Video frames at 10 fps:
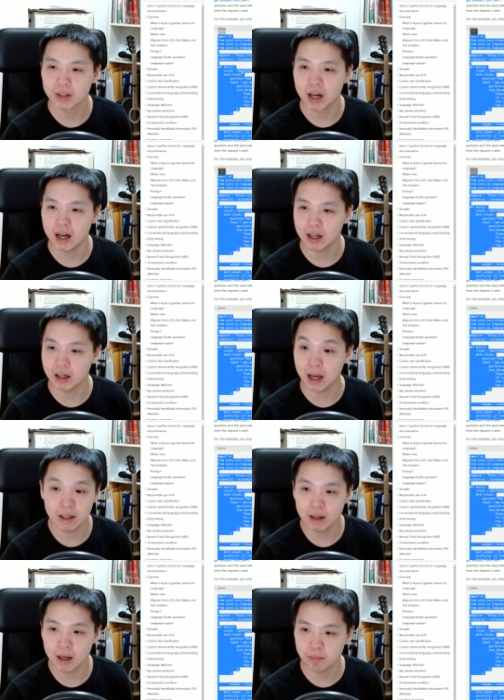uh,
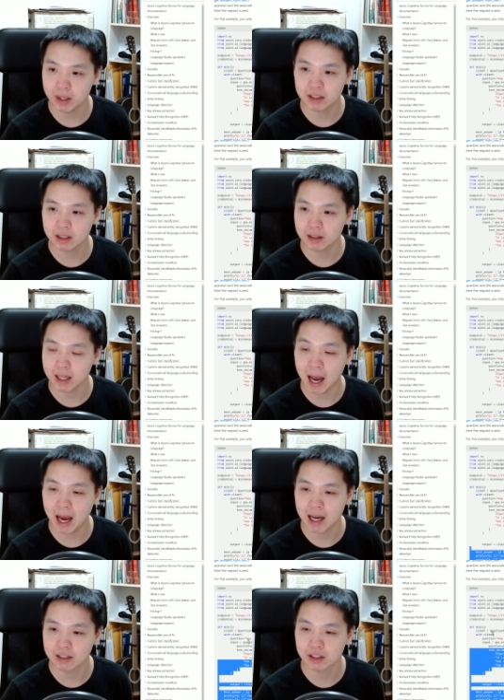and and basically
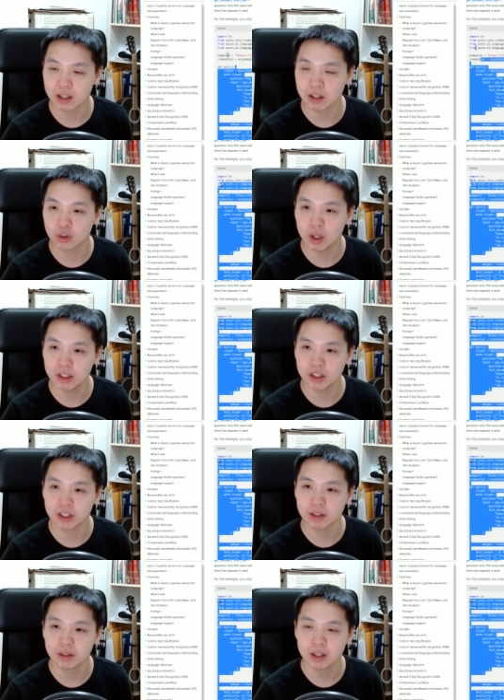ask a
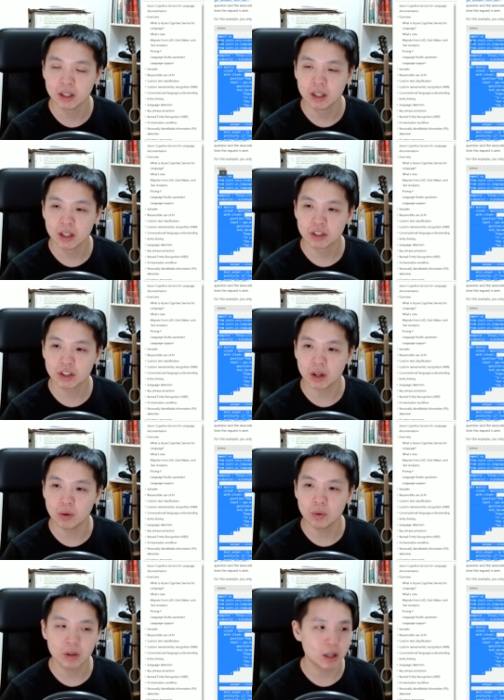question.
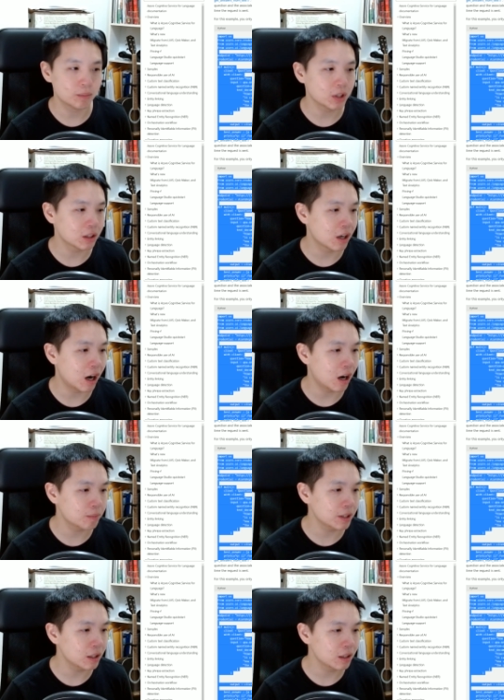So I'm gonna
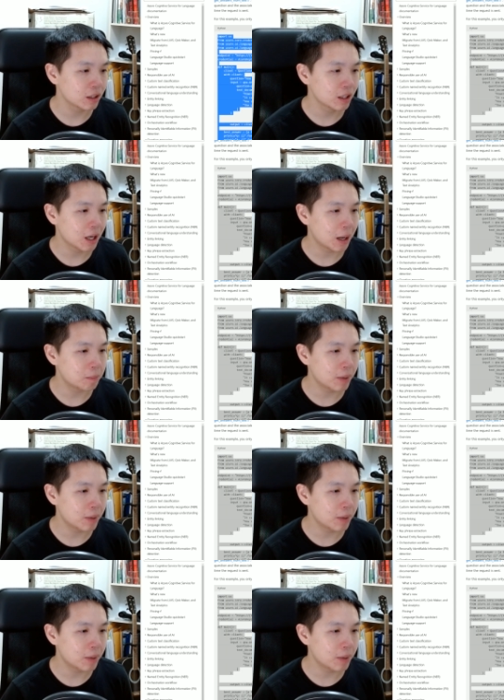copy and